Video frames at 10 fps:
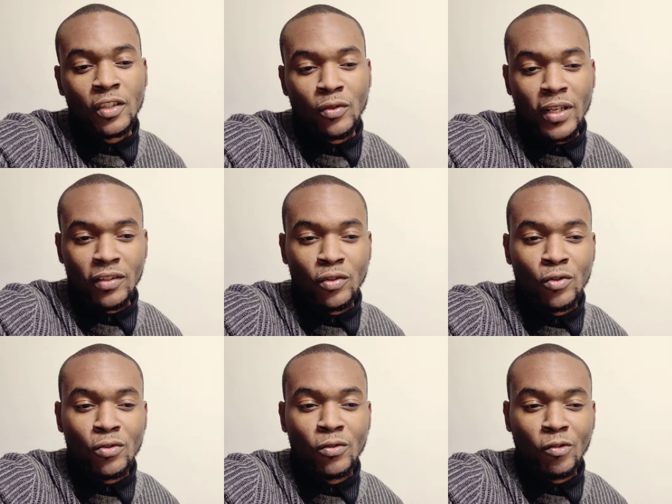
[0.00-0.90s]
So as
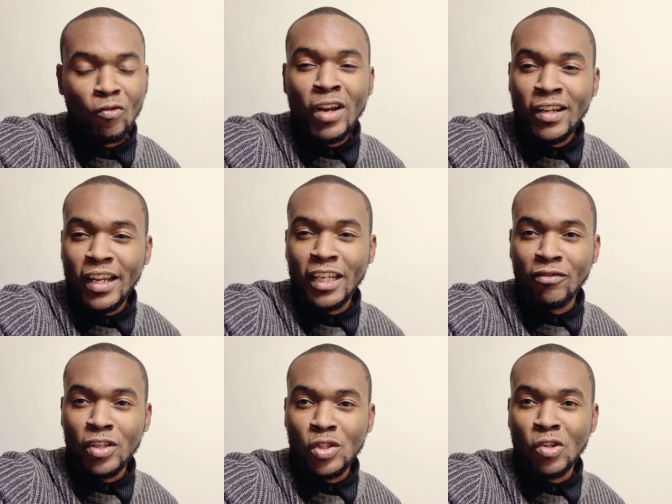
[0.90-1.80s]
you run your
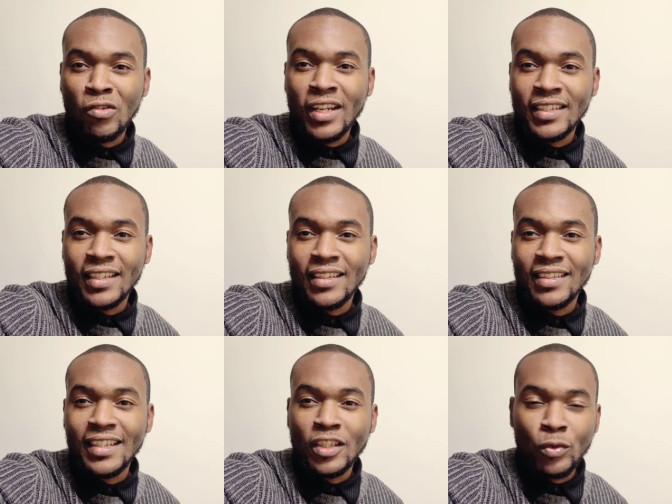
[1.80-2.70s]
individual
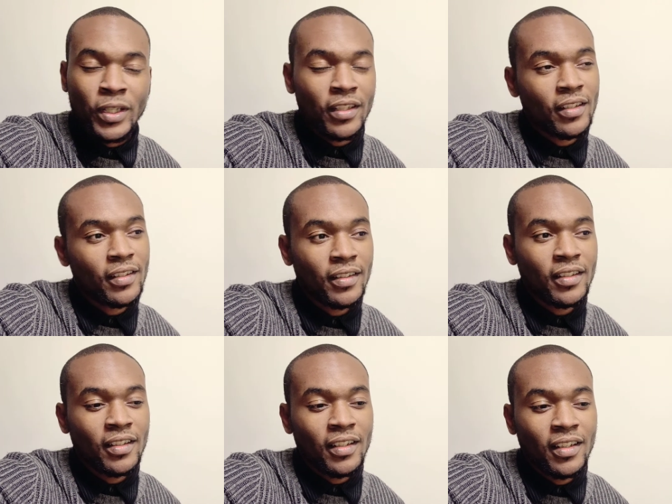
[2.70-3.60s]
races this week,
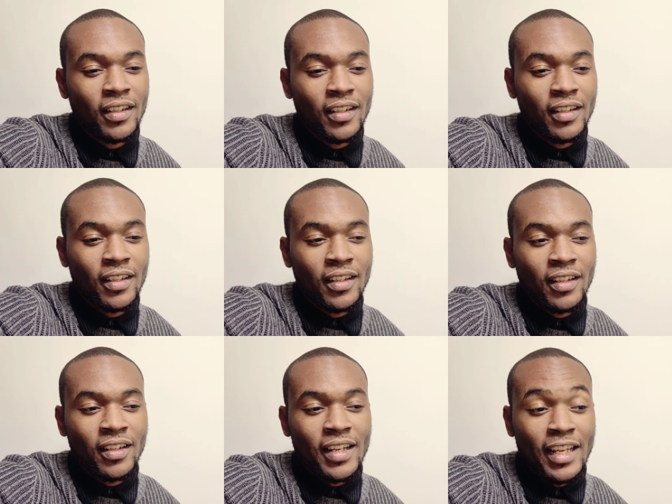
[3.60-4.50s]

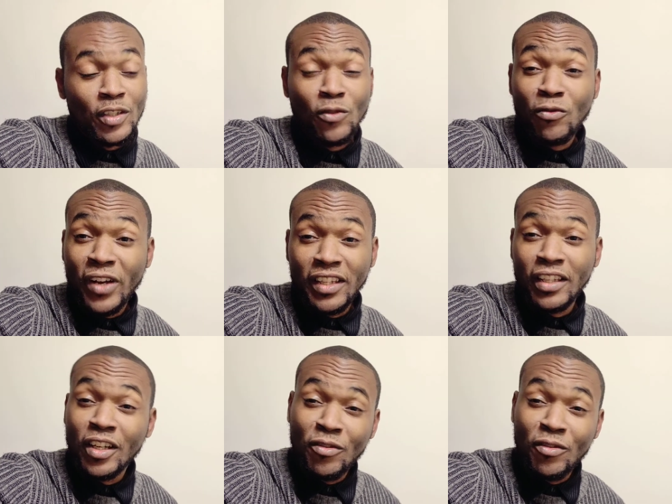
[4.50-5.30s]
as you fight the